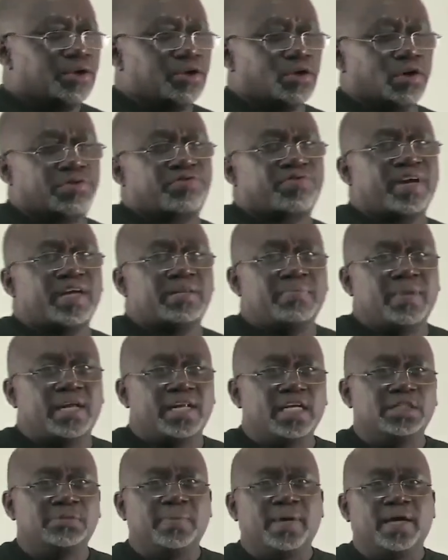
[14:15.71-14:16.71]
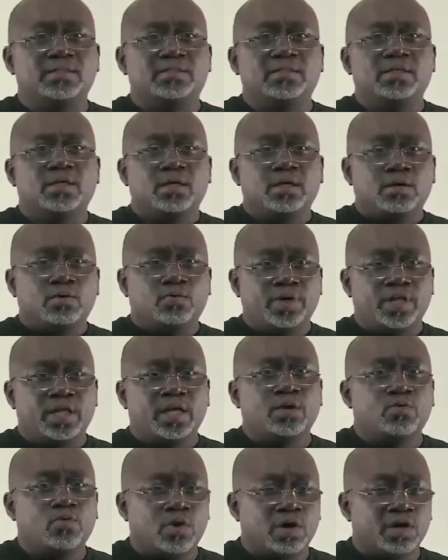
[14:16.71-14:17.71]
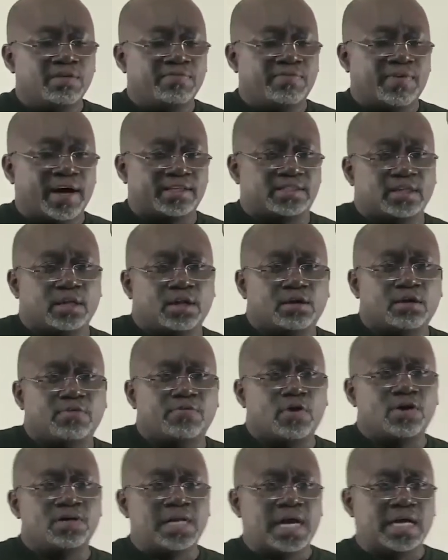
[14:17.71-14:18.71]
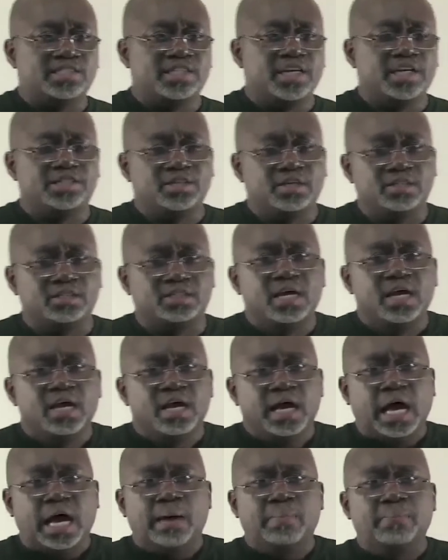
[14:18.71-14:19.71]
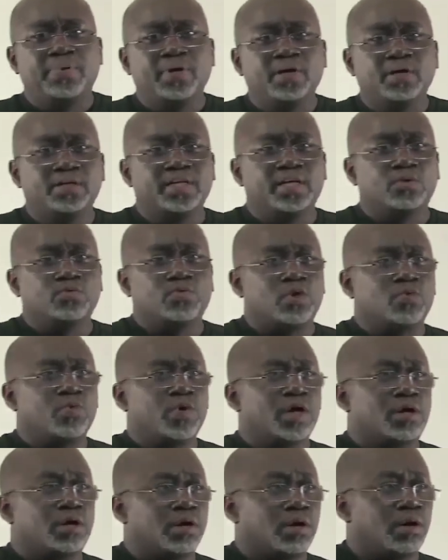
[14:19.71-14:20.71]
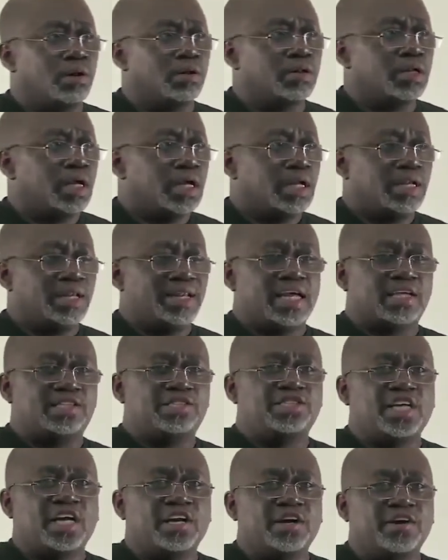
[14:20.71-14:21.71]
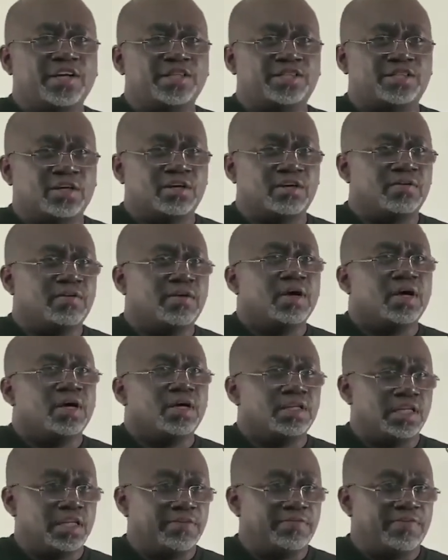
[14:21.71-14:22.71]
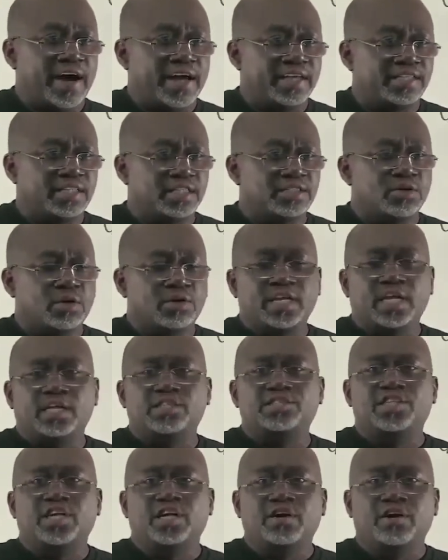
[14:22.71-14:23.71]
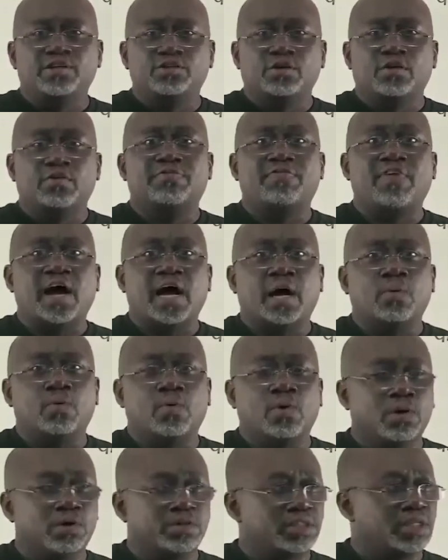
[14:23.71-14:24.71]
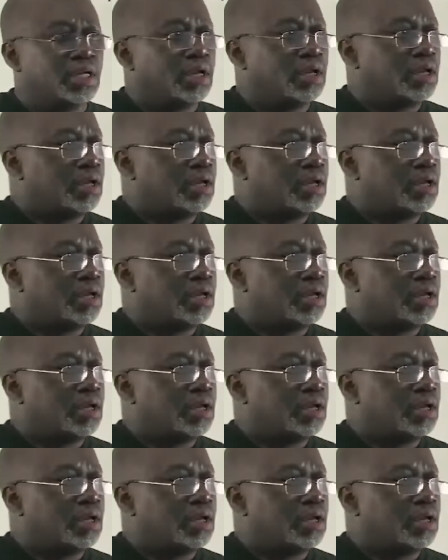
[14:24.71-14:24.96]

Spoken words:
your threat management within one device. A lot of organizations are building what we call next generation devices or next generation firewalls.